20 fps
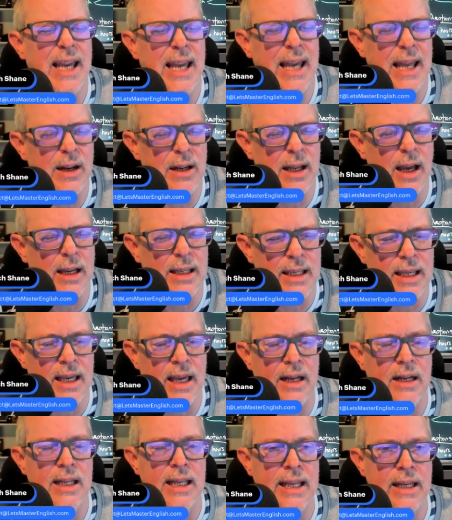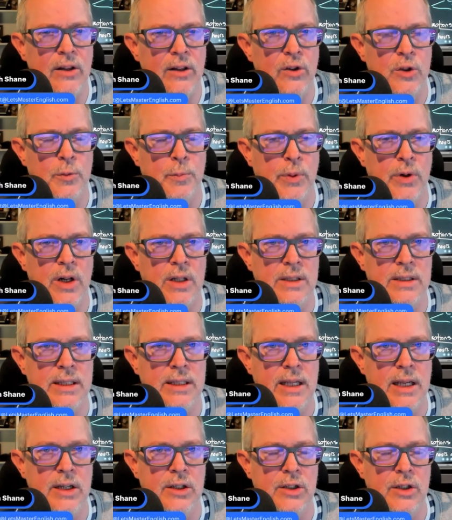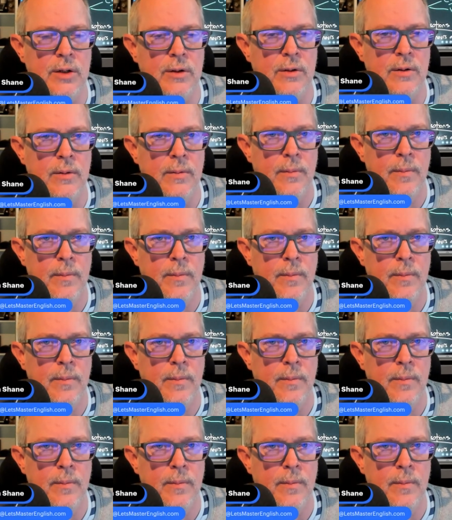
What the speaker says: and again, English pronunciation.